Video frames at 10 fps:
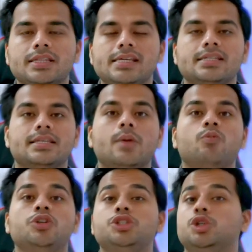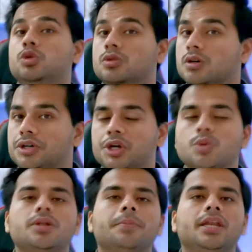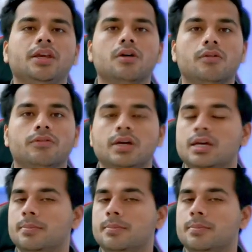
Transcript: in the exam which you do not know the meaning of,